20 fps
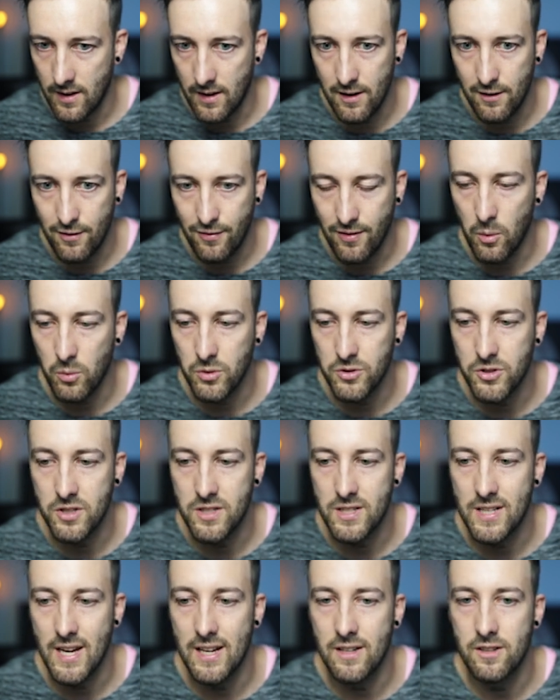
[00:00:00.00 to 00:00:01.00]
If I want to
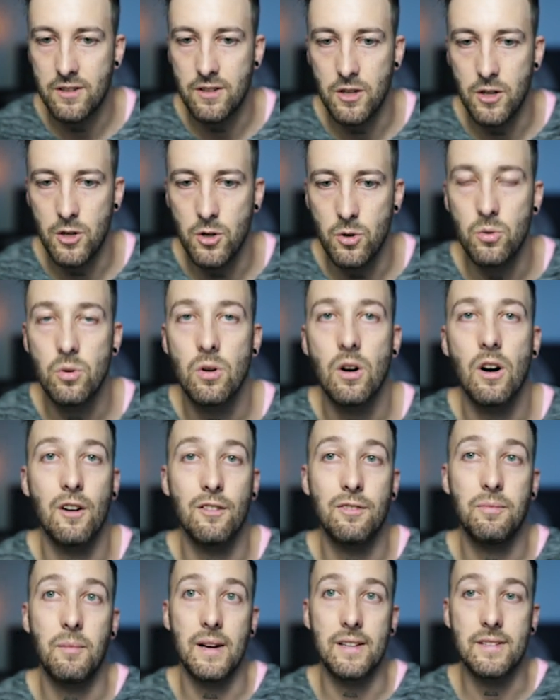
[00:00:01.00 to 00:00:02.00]
change the hue
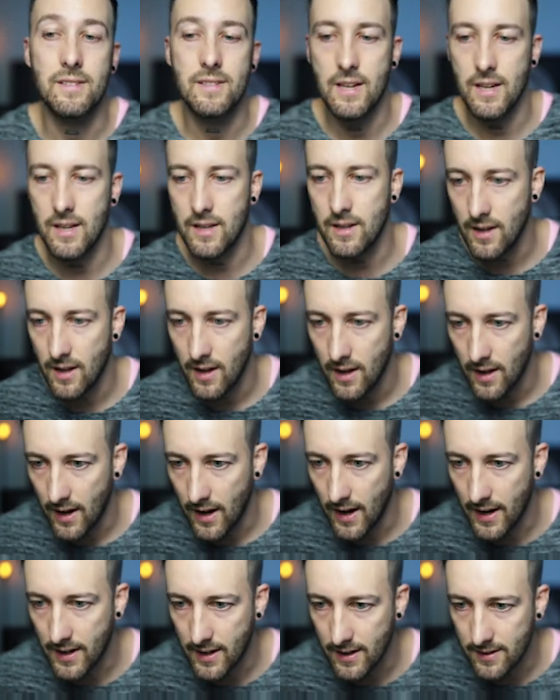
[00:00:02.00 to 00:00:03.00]
of my skin,
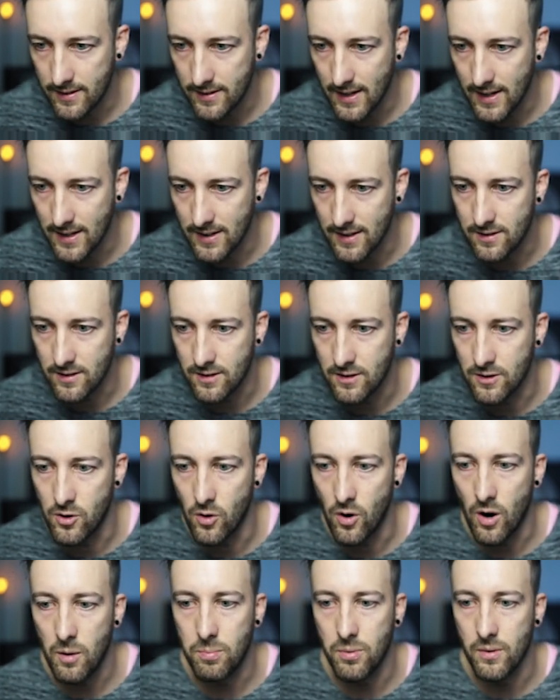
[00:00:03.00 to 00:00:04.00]
I can take this
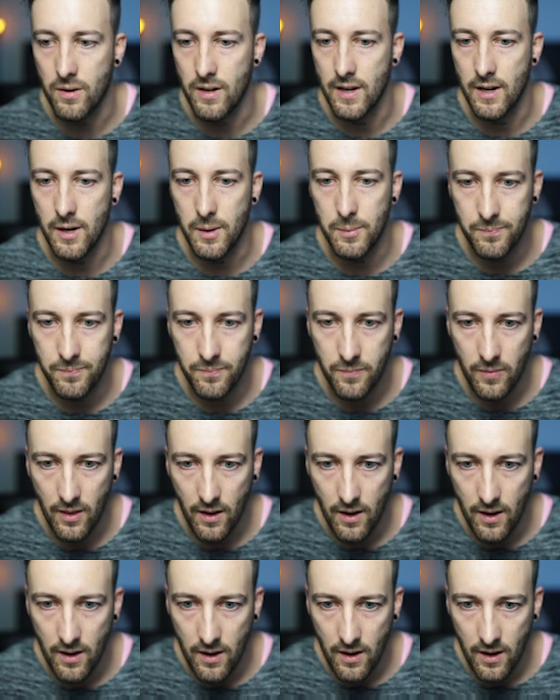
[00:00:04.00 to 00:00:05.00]
dropper here,
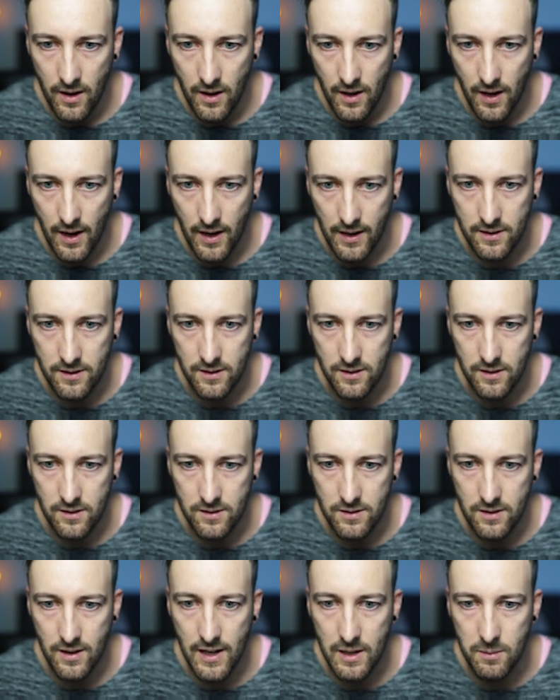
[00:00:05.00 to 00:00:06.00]
I can
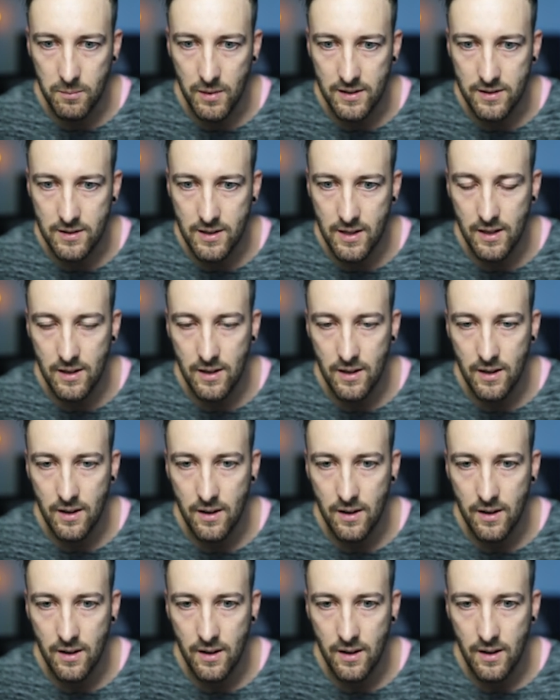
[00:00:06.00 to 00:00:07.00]
select my skin,
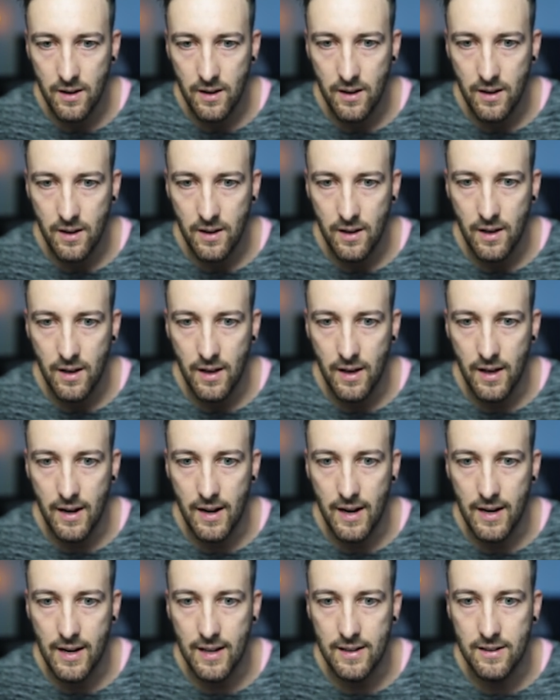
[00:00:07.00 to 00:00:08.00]

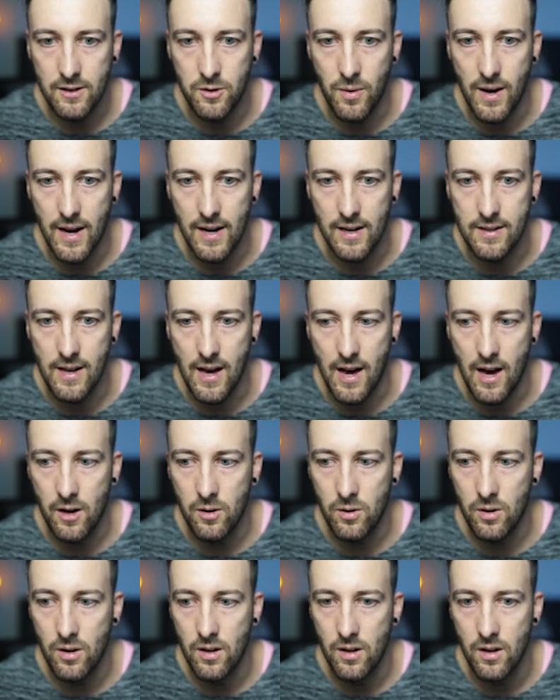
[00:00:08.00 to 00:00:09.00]
and I can drag
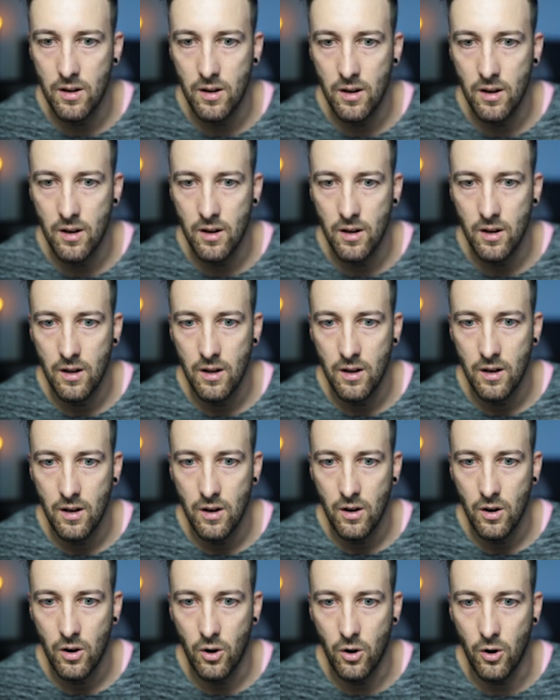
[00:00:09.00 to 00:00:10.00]
down
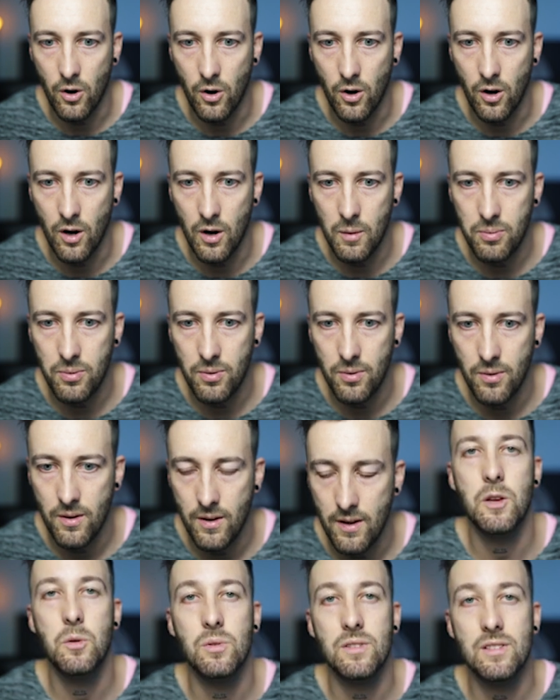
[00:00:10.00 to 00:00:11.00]
or up,
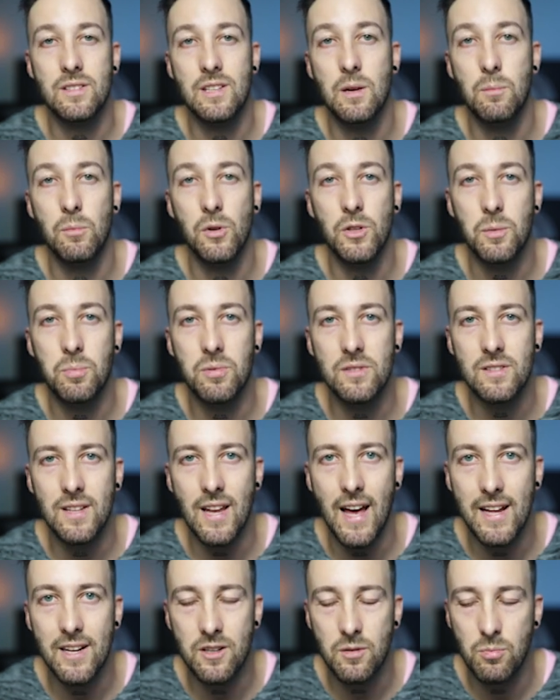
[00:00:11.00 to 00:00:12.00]
and you will see multiple
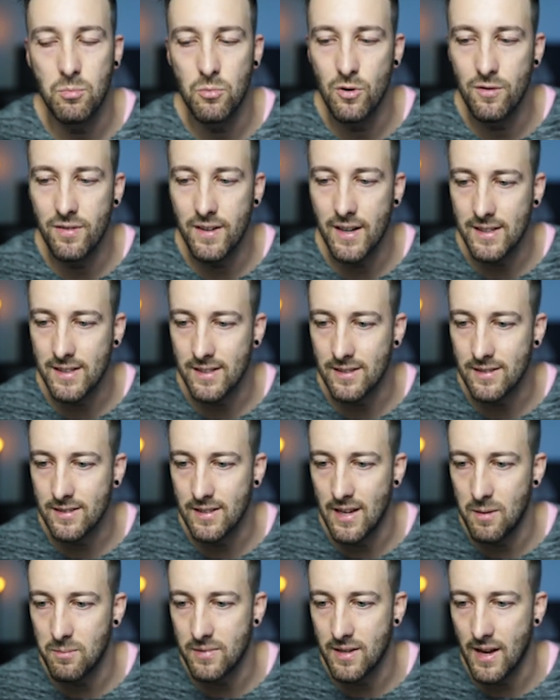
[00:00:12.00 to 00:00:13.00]
sliders moving at the
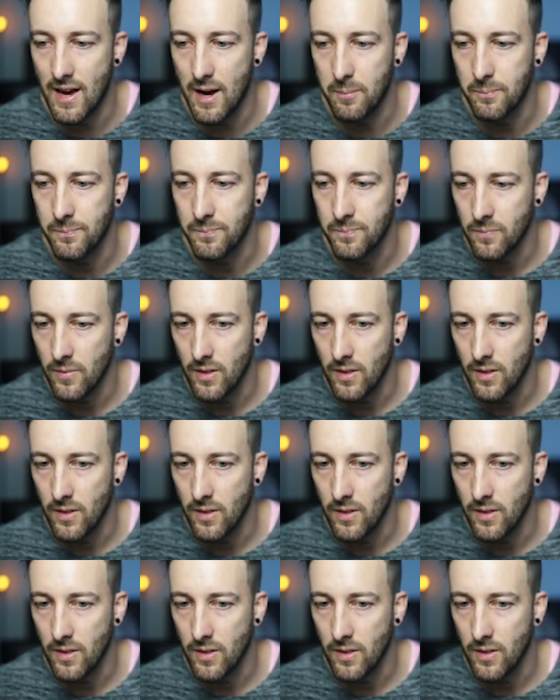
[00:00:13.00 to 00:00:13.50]
same time.